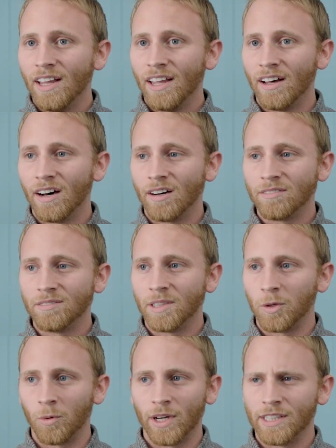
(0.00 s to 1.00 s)

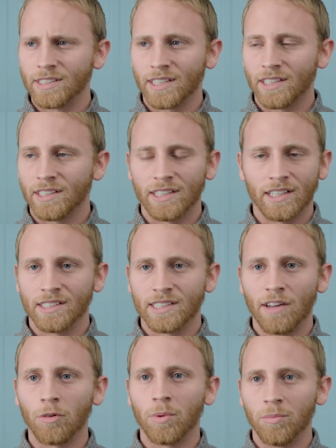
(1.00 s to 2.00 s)
in ways that it's
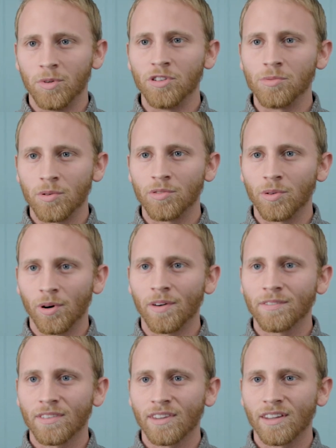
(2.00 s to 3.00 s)
never been moved before.
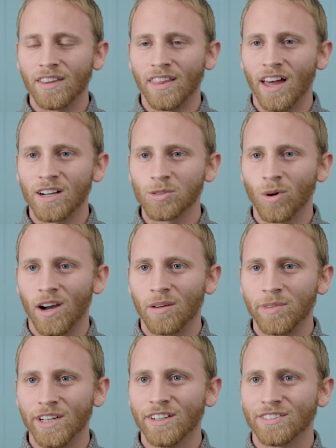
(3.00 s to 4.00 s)
And that is why I'm
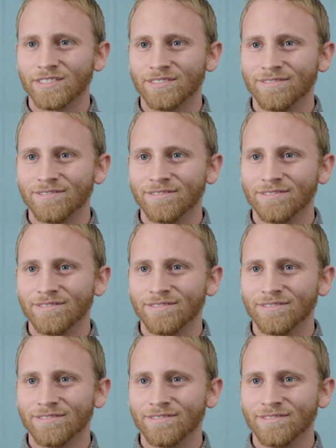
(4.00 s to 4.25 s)
here.